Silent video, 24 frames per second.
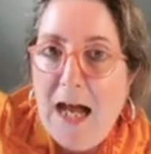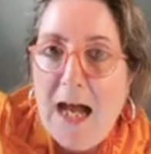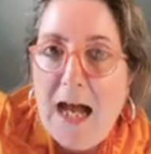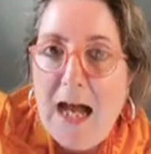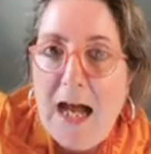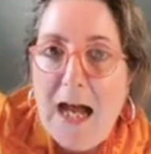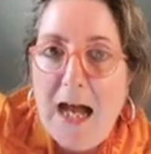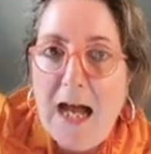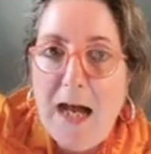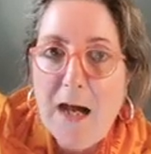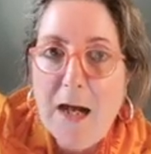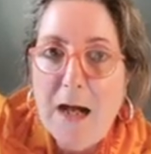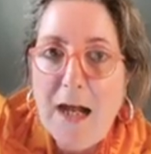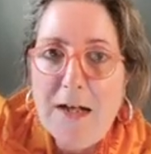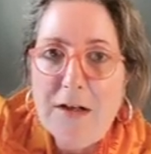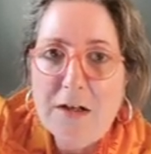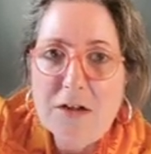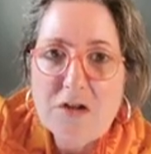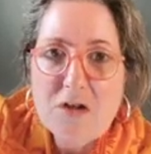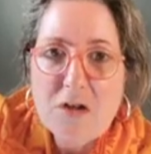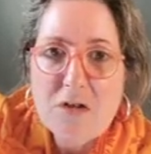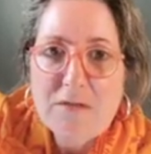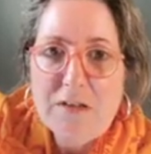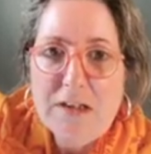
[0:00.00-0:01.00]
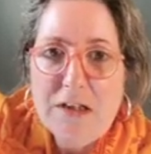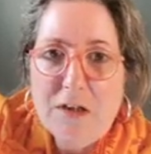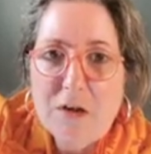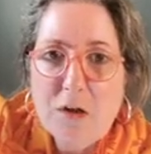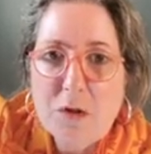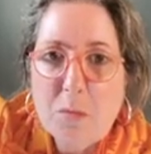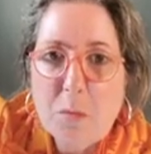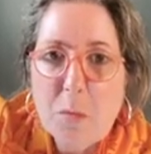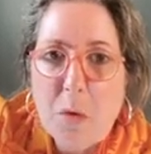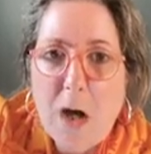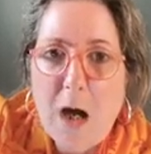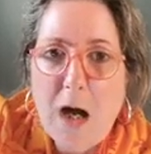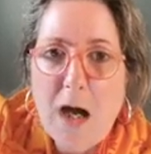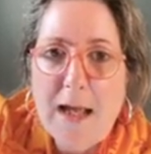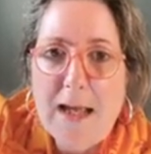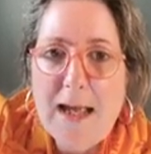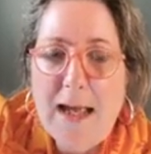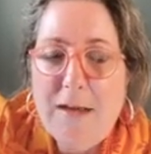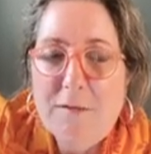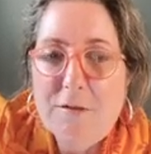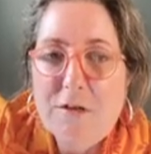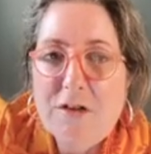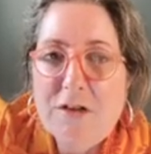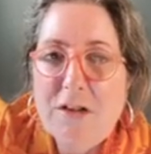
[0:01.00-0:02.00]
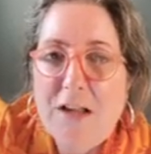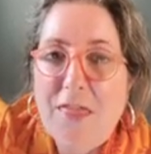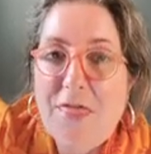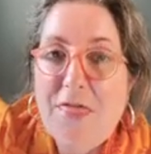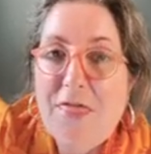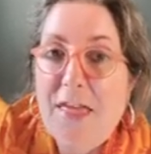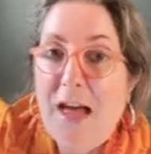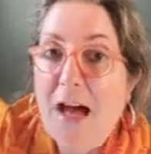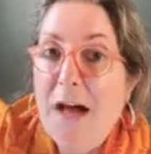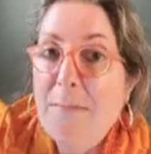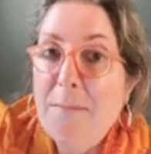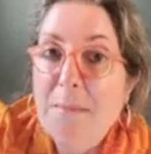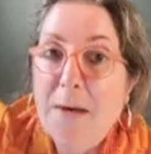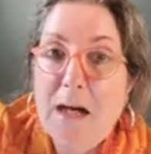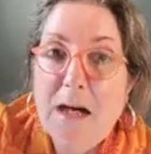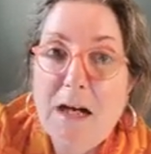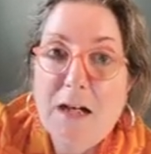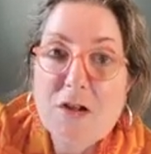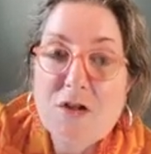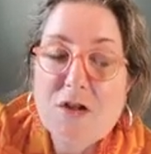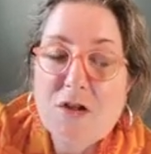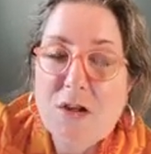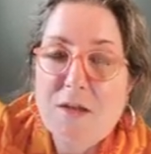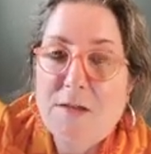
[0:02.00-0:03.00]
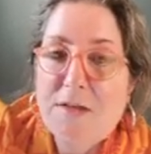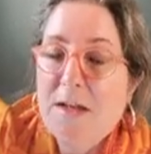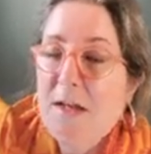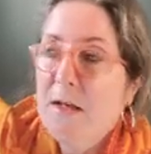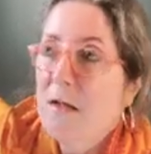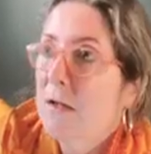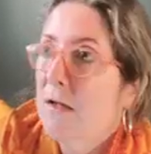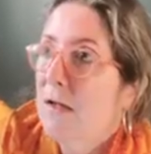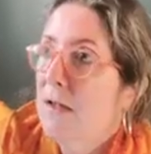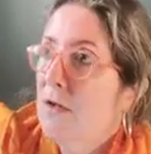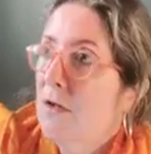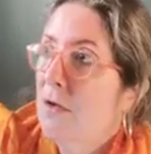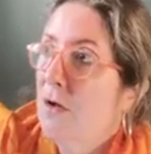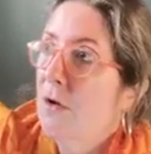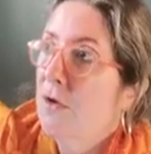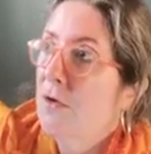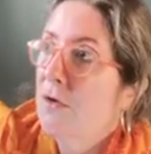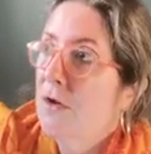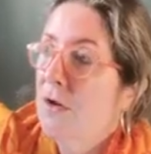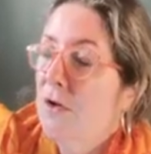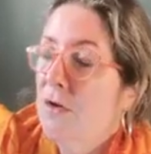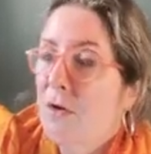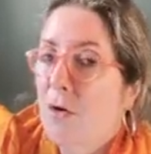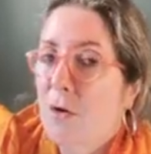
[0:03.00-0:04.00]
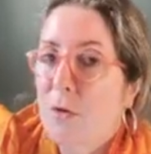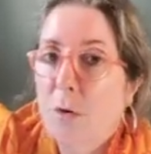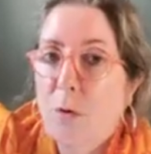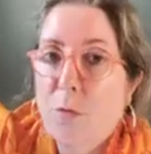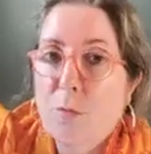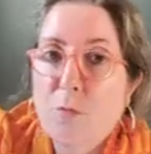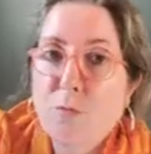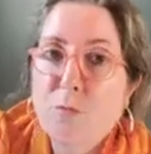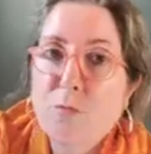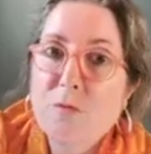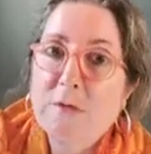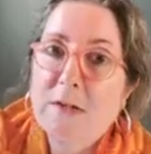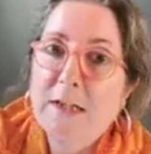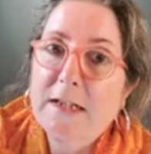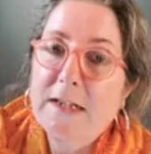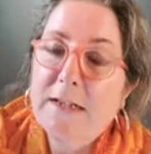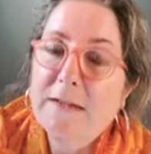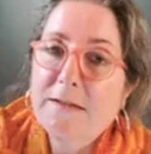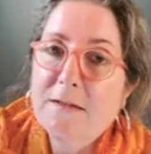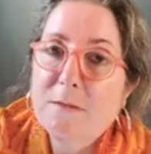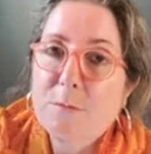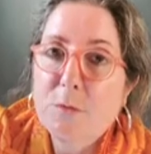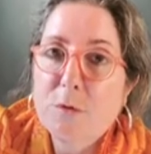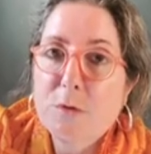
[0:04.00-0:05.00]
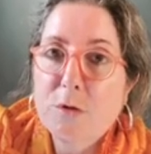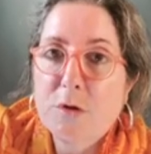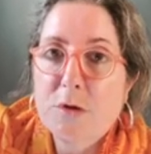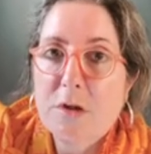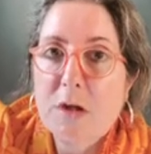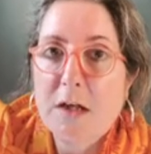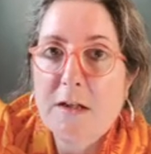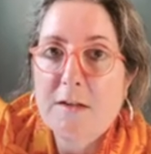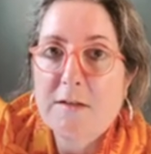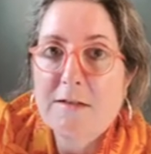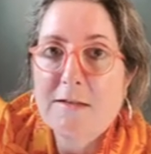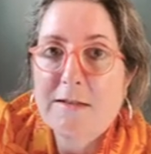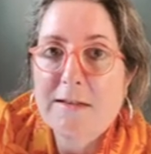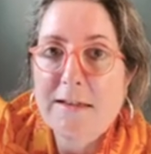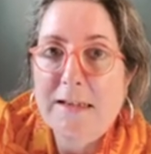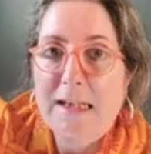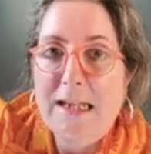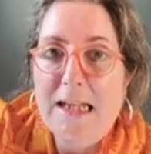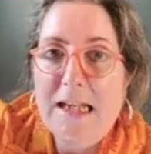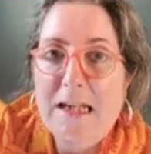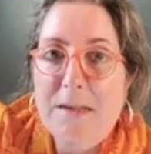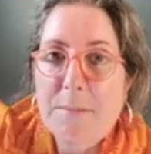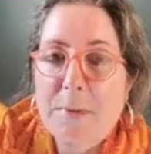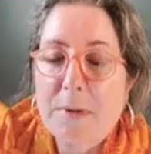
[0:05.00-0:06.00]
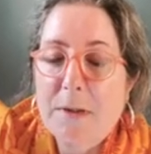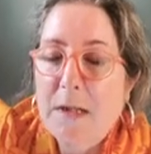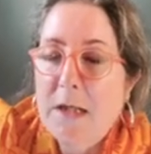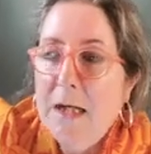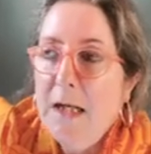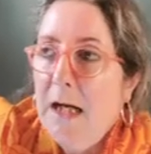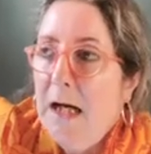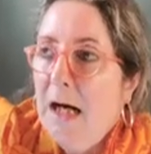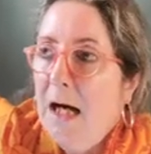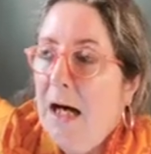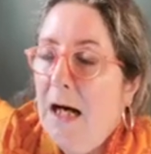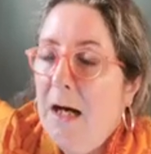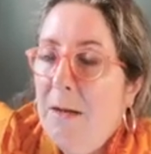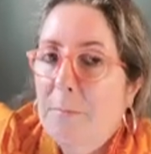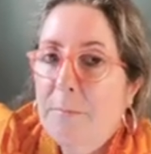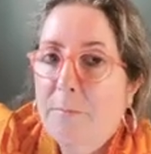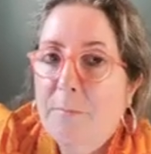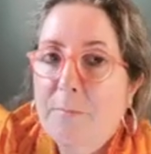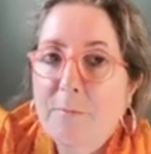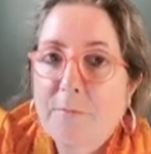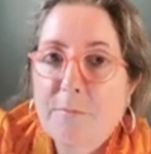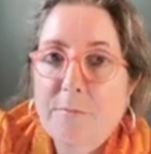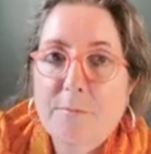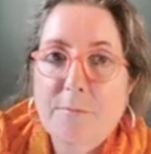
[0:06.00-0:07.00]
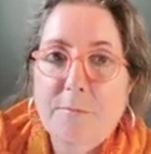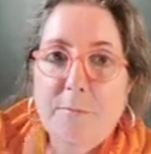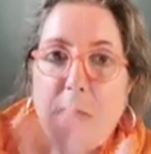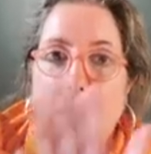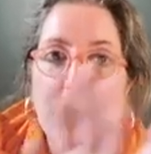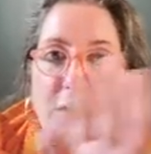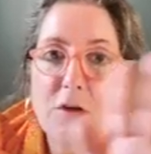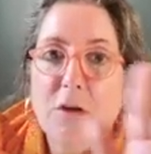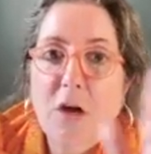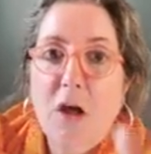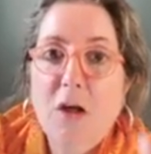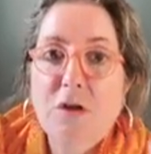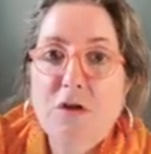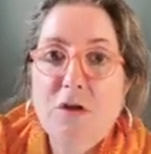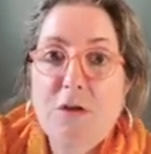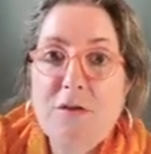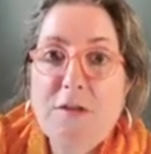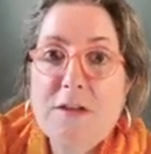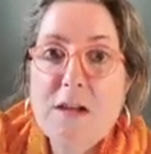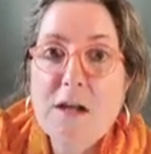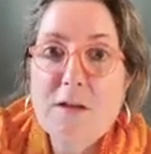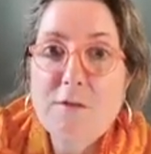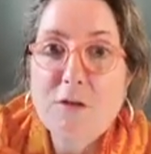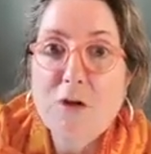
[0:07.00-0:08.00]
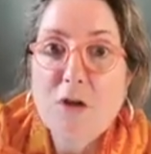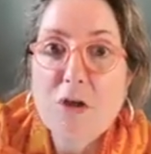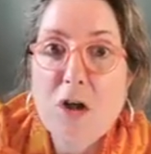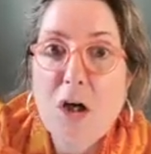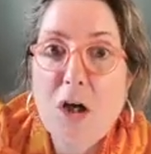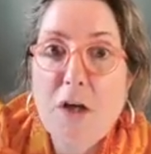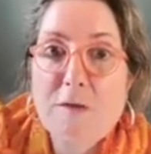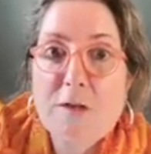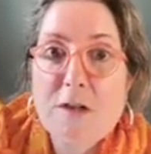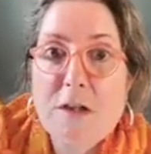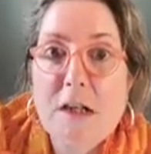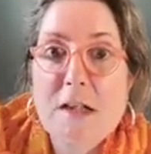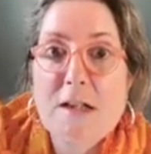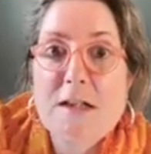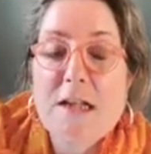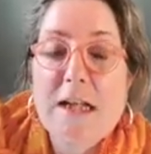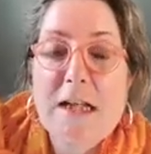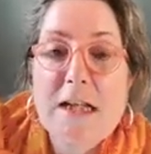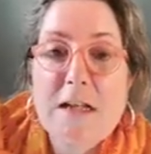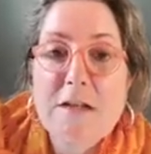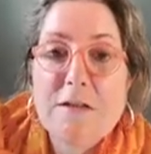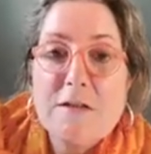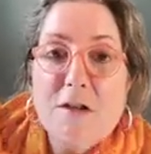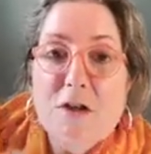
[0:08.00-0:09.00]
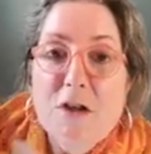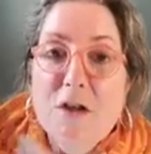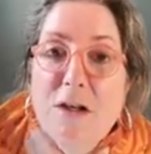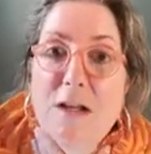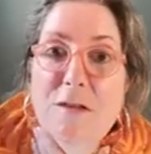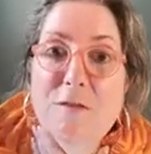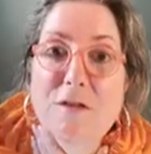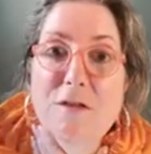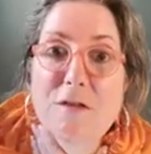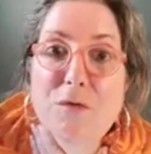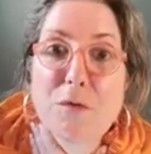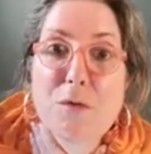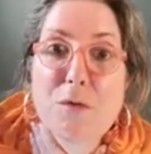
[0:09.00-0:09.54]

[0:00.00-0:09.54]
And I don't really know why. I haven't done that much. I think I got, a reasonable good night's sleep. I don't think I've got COVID-19 because I don't have a sore